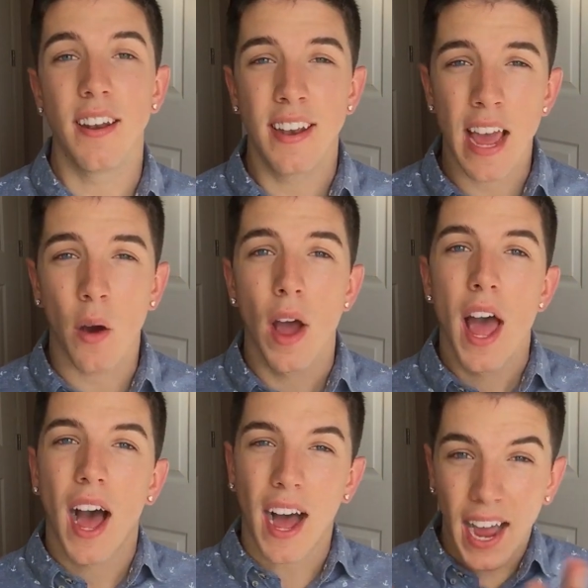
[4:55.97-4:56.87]
Now,
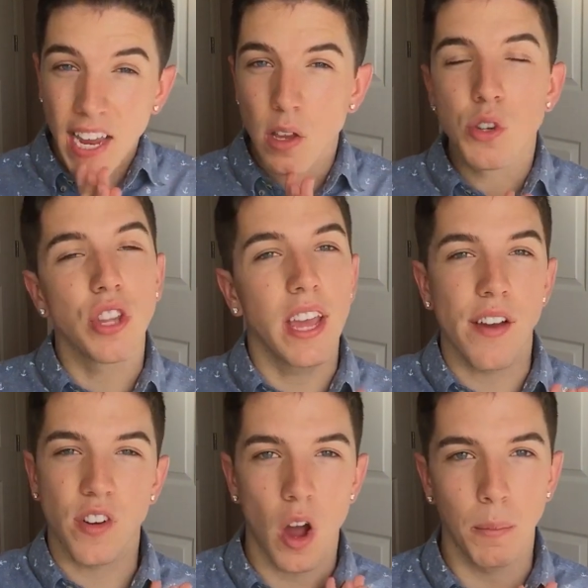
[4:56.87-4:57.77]
I usually
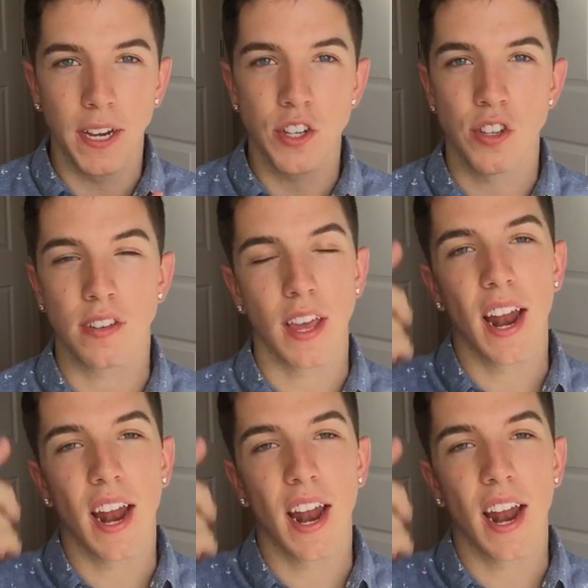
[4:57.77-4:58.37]
have combination skin.